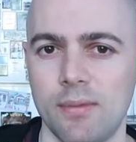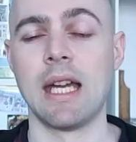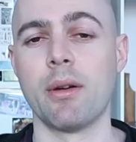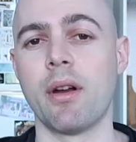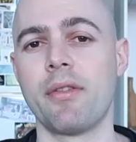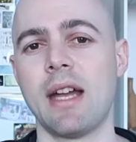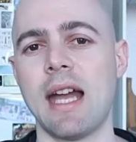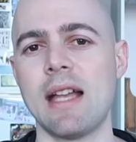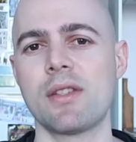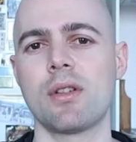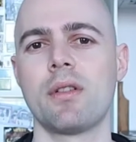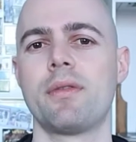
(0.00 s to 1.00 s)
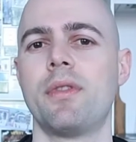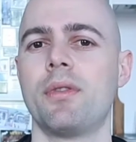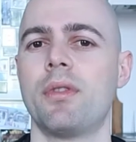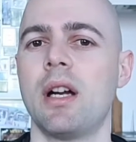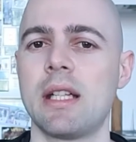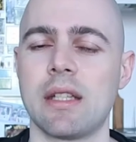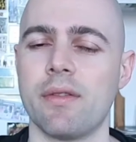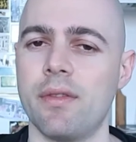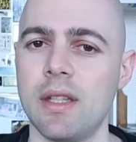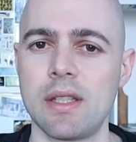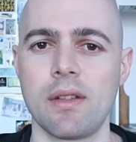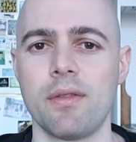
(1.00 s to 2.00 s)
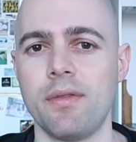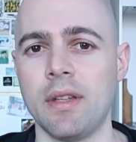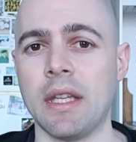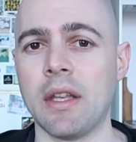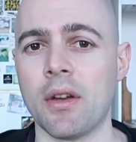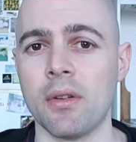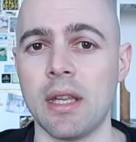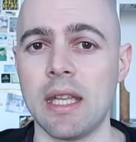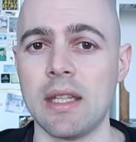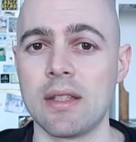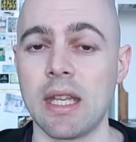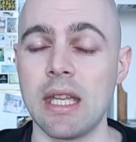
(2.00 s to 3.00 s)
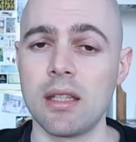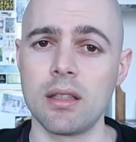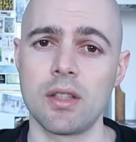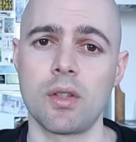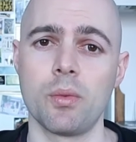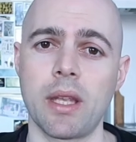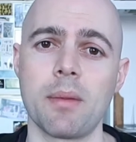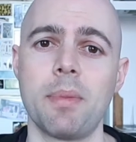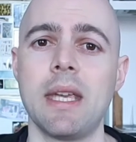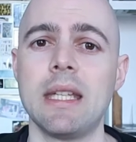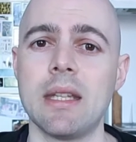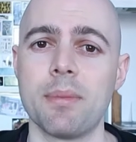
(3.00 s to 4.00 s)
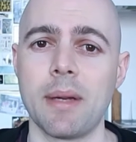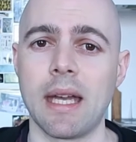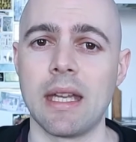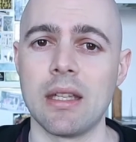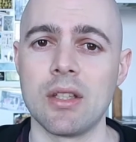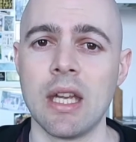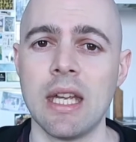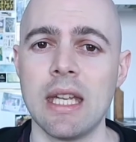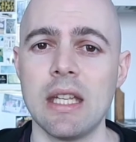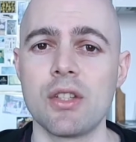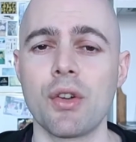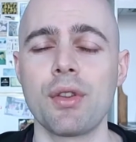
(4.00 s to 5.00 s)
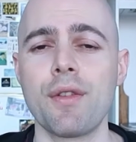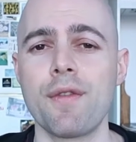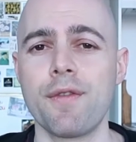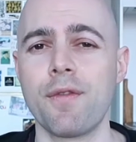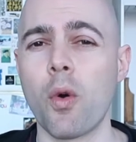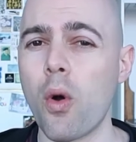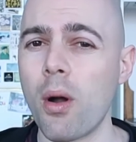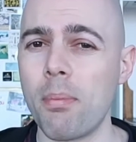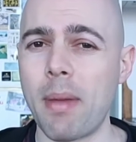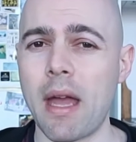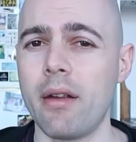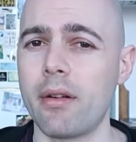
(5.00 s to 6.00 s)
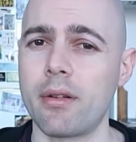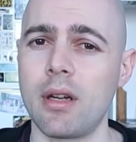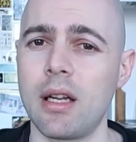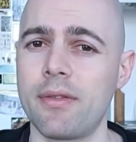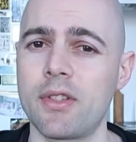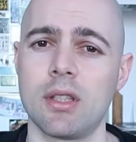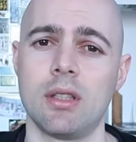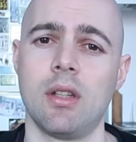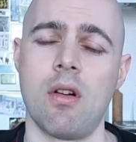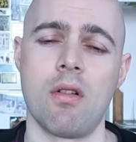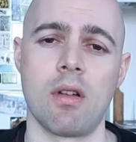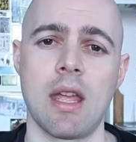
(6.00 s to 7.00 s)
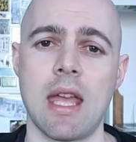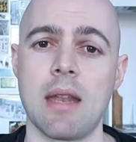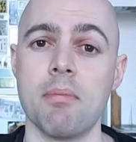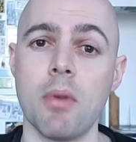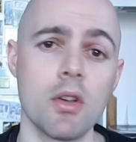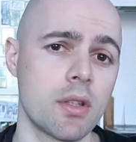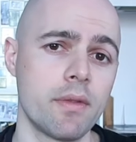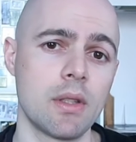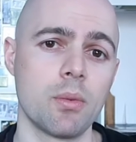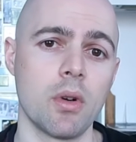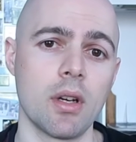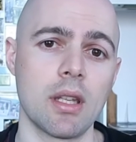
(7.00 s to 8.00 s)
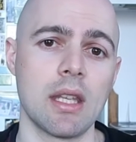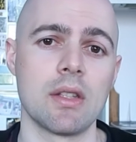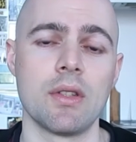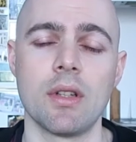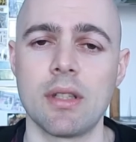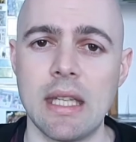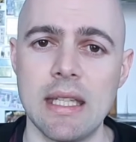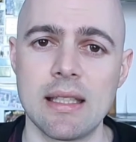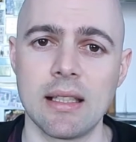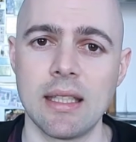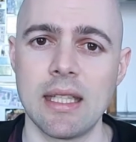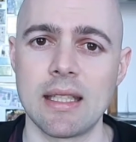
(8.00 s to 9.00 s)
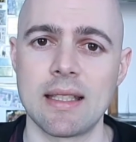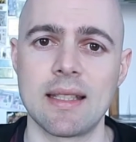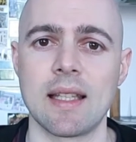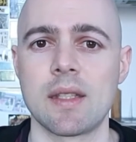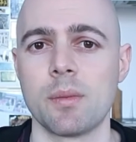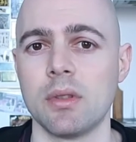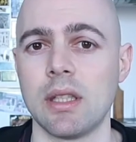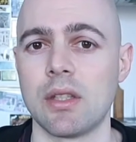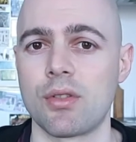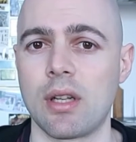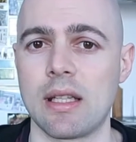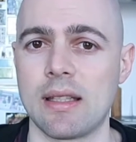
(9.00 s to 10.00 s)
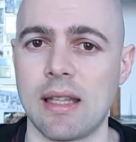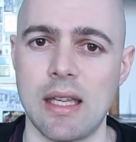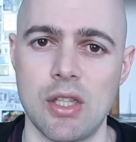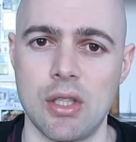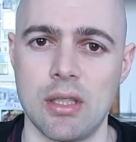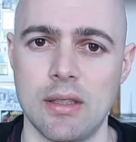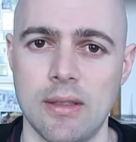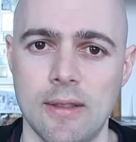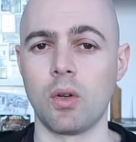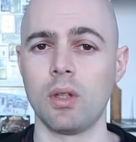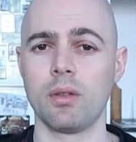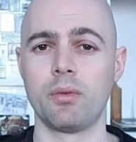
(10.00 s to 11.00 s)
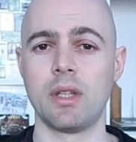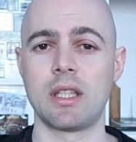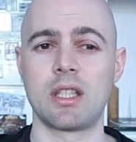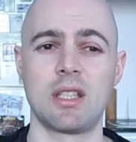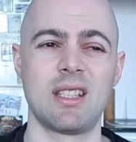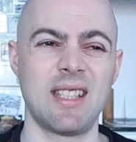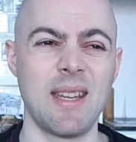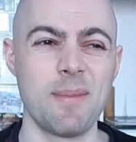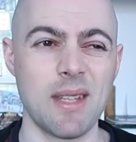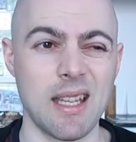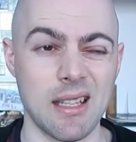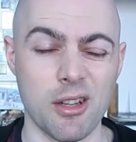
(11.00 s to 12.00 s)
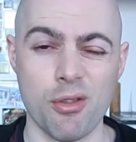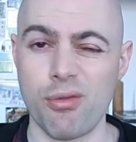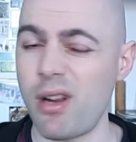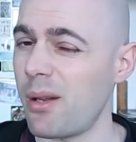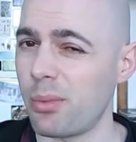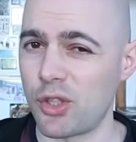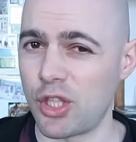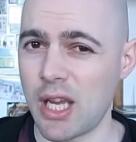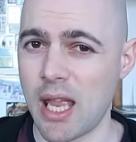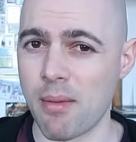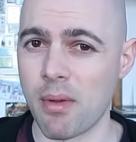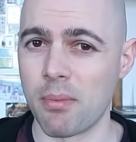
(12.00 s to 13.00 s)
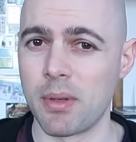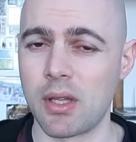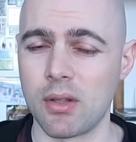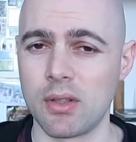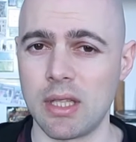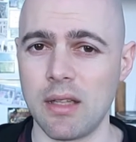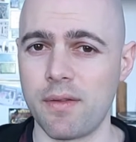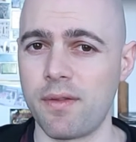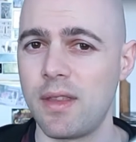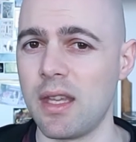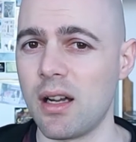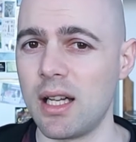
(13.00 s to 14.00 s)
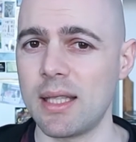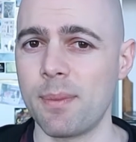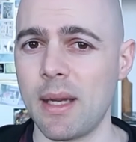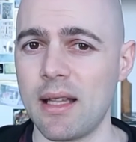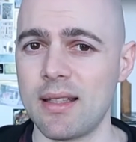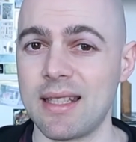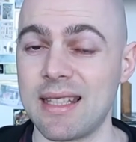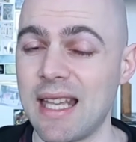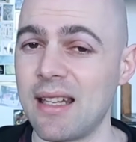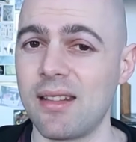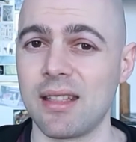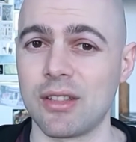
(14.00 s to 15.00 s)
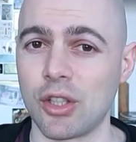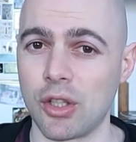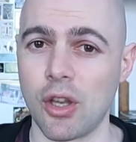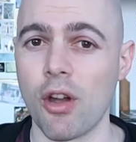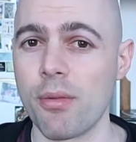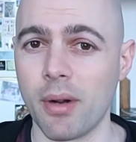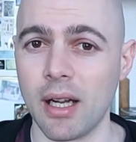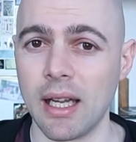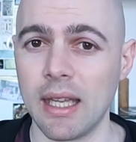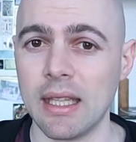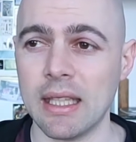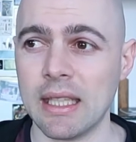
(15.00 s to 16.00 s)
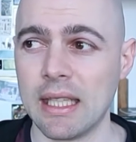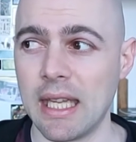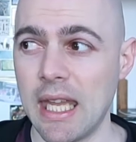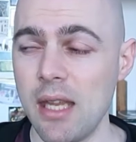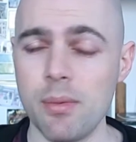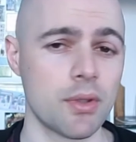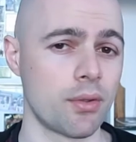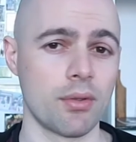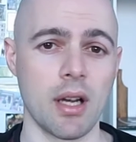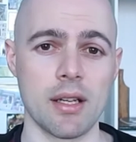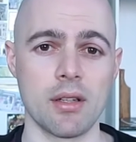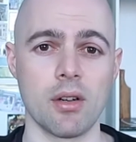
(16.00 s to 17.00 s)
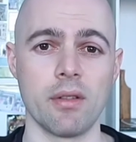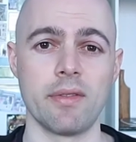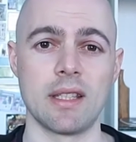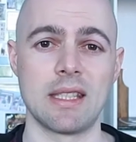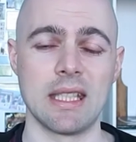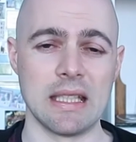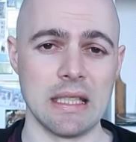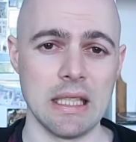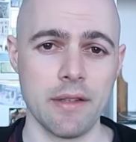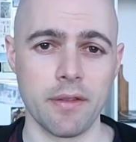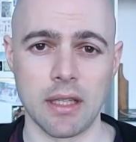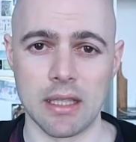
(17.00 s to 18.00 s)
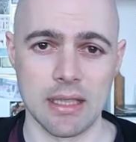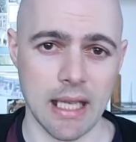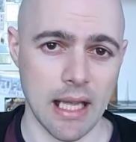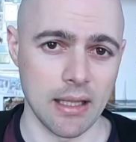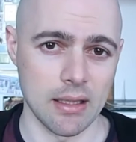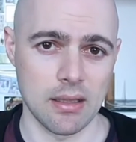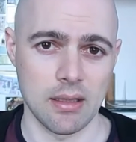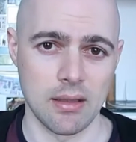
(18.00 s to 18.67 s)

However, as of the writing of this video, his English Wikipedia page is only 4 paragraphs long, and most of his work is not easily accessible in translation. All of which seemed an incredible shame, because if The Ice Palace is anything to go by, he was a writer of significant talent.